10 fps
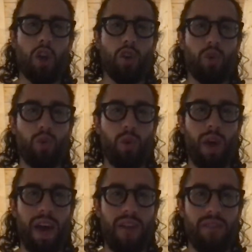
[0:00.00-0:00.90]
Google
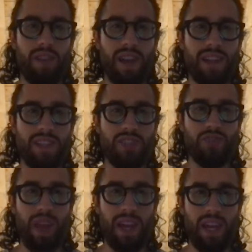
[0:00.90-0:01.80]
advertising
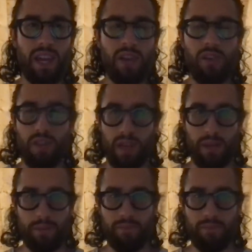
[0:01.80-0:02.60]
tracking cookie.